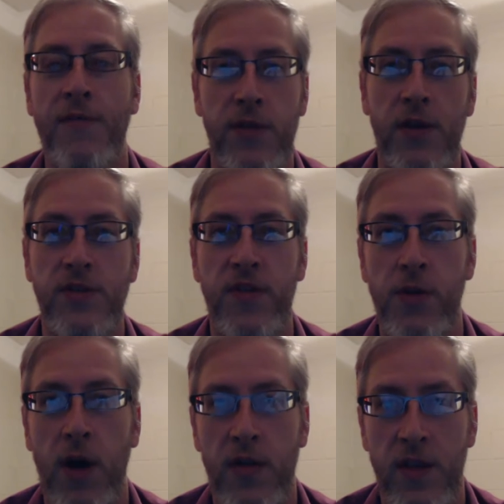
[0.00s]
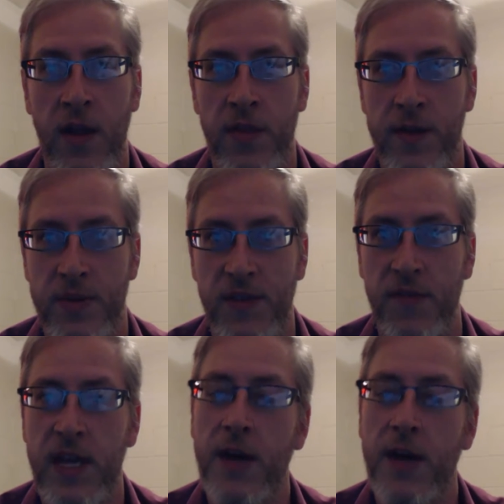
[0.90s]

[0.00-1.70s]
For those of you on the Pacific